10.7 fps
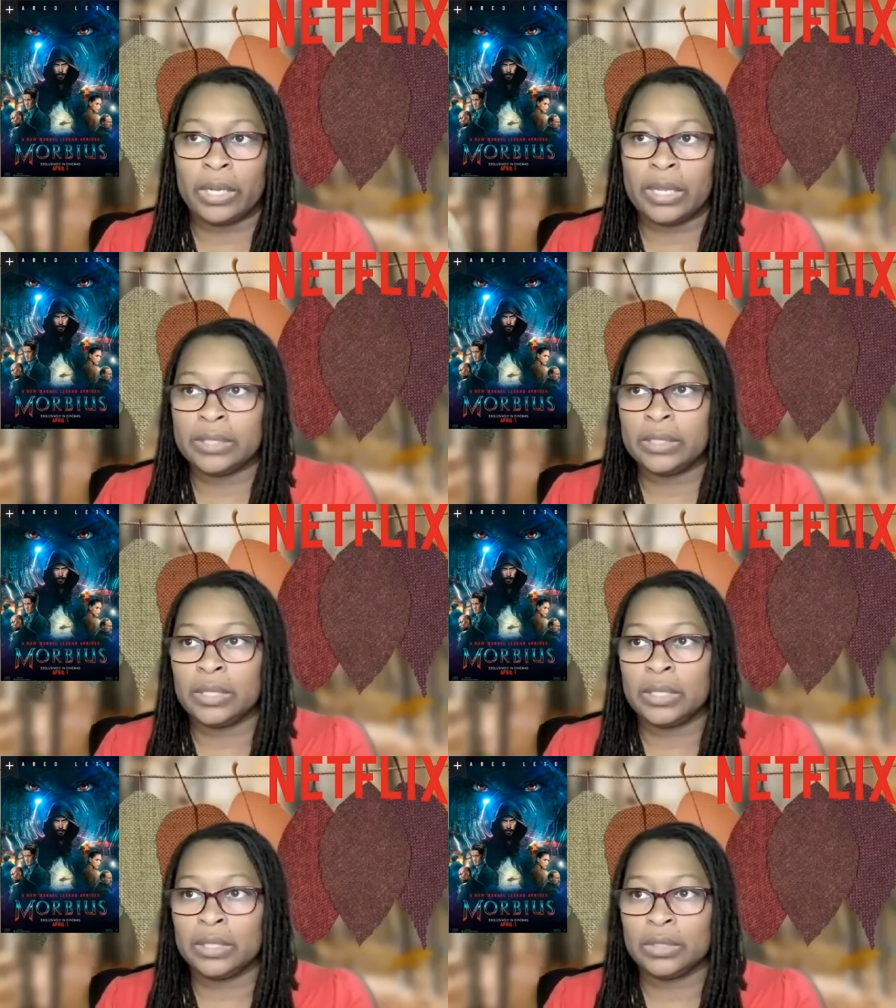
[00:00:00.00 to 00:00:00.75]
Is it
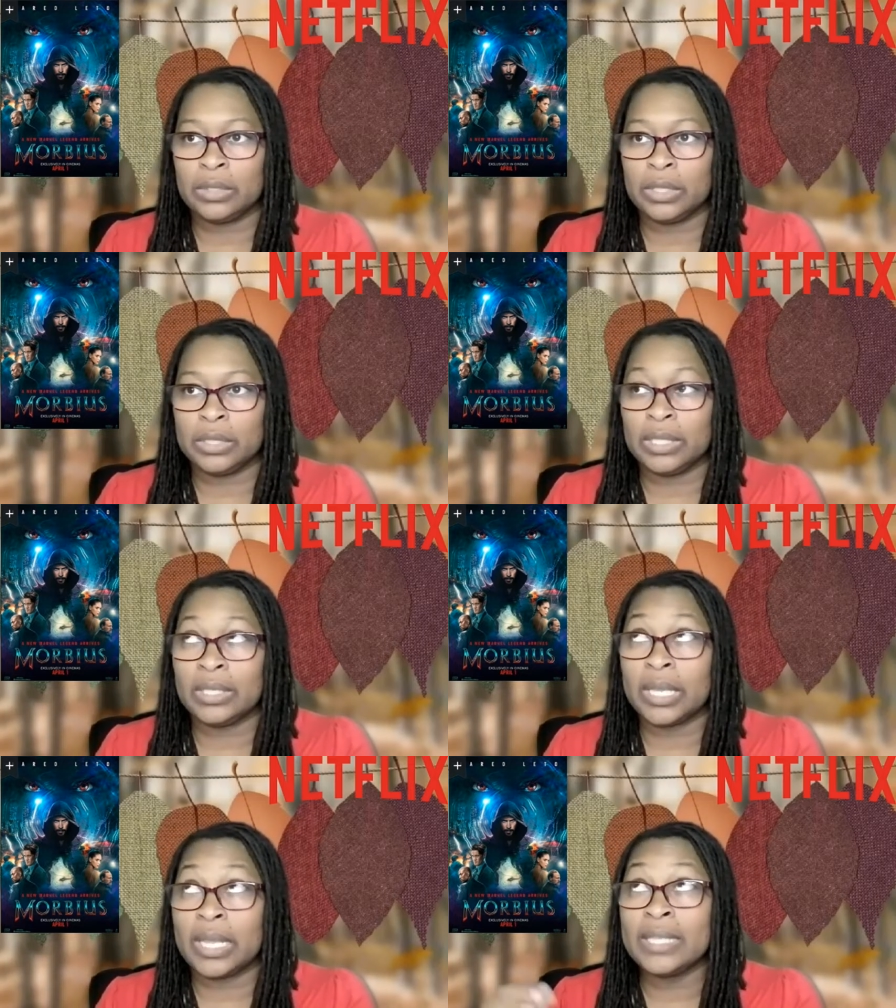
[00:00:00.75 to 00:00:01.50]
a, is it
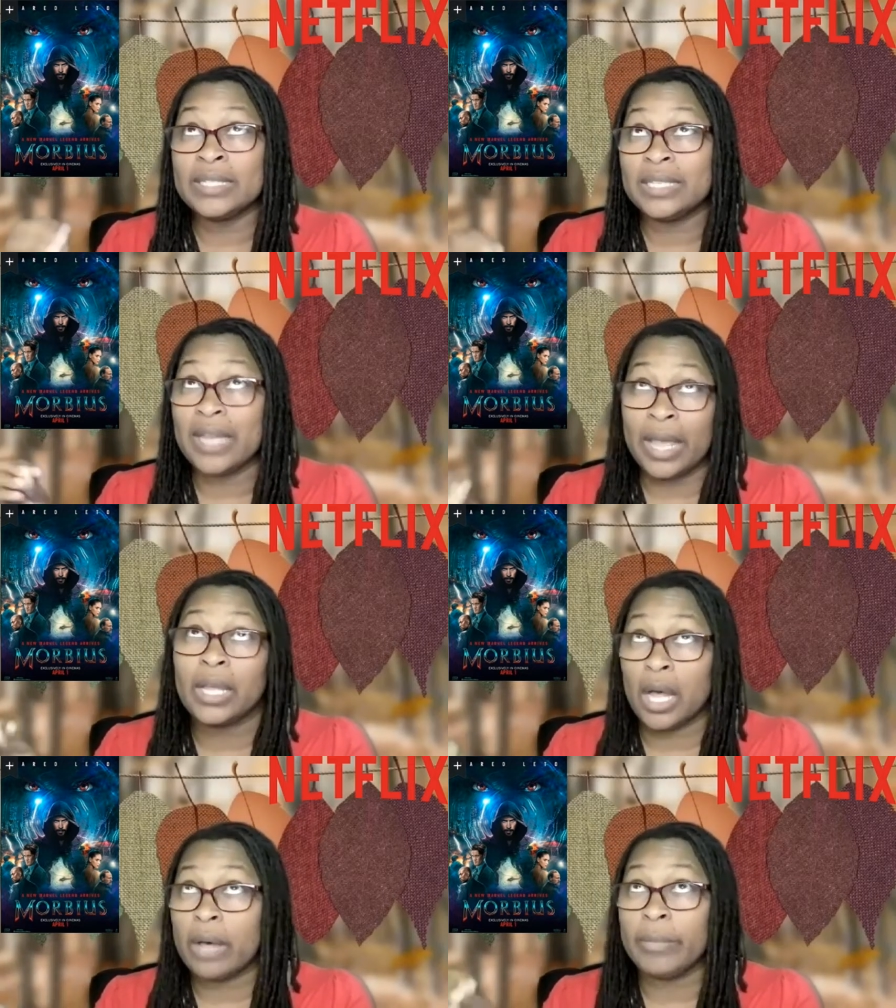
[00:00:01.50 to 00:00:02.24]
a, is it a
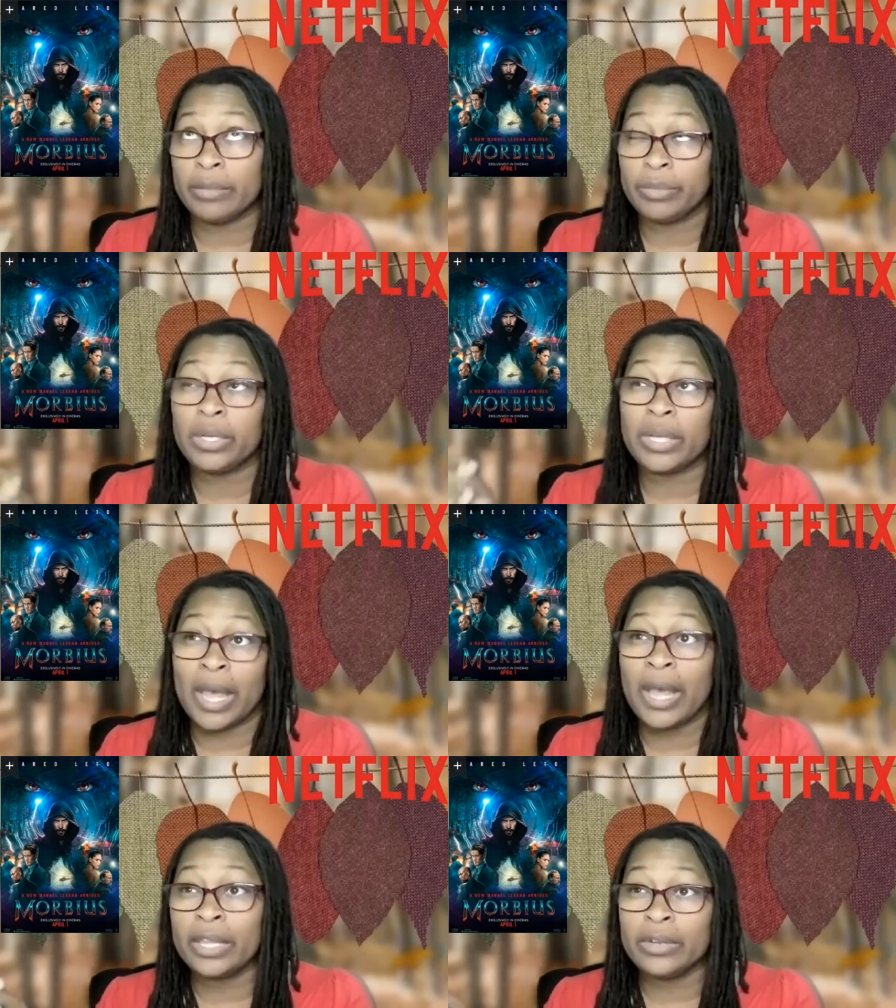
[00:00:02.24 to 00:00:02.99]
comic book
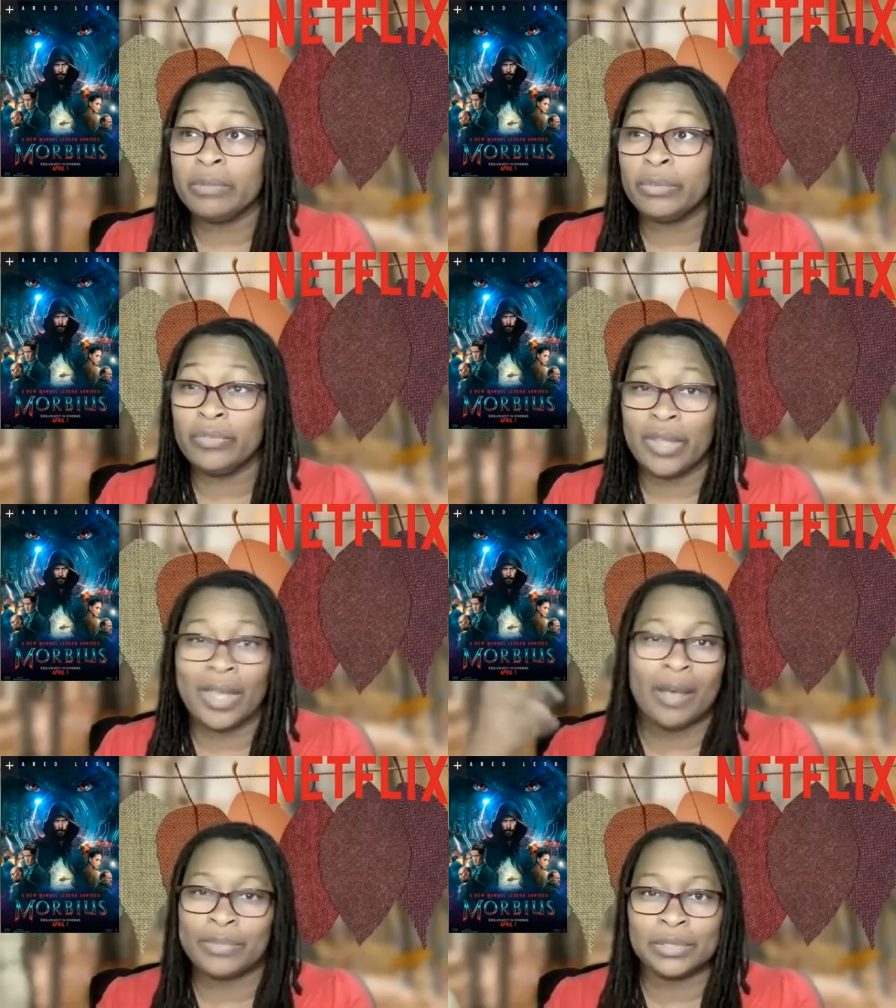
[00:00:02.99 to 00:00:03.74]
accurate movie?
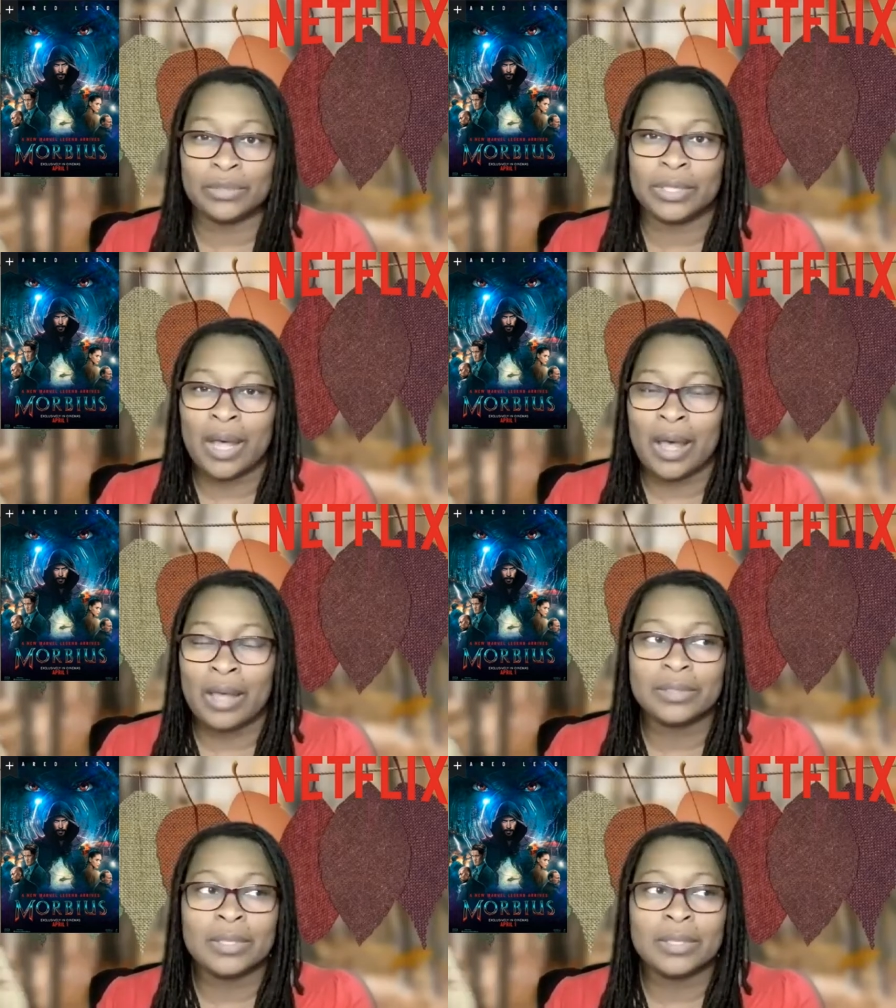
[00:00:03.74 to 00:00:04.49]
Absolutely not.